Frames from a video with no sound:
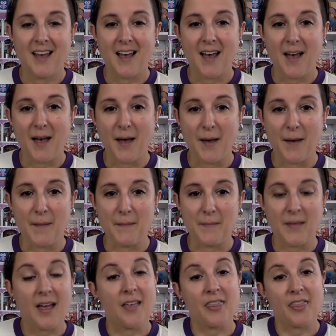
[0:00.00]
Um,
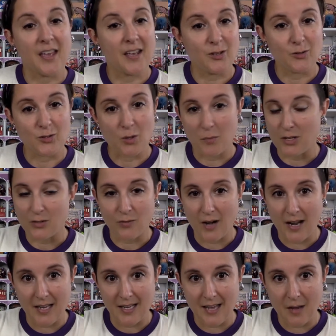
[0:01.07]
thank you so much for
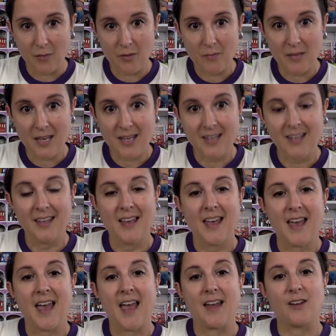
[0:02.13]
hanging out with me,
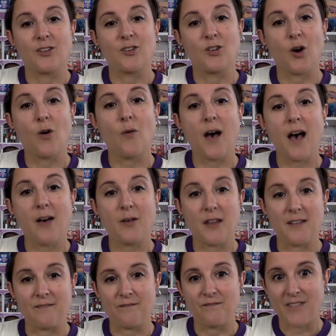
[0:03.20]
and go out
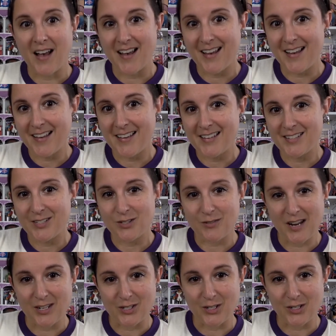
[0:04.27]
and find
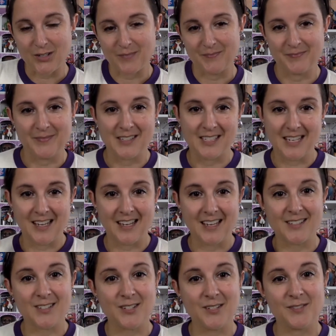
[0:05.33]
treasure. See you
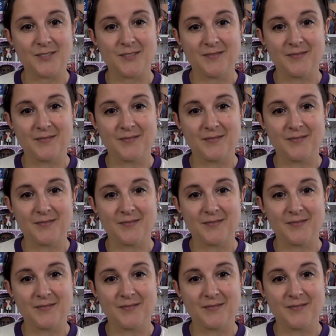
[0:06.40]
again soon.